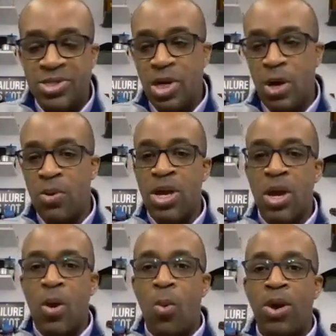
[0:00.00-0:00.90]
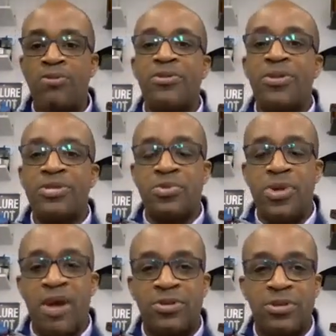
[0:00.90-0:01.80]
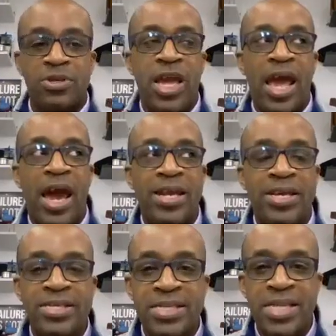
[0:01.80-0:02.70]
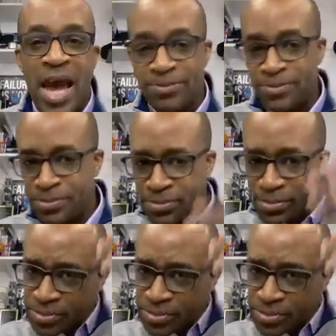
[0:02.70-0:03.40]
And so one of the things that we have to look at is that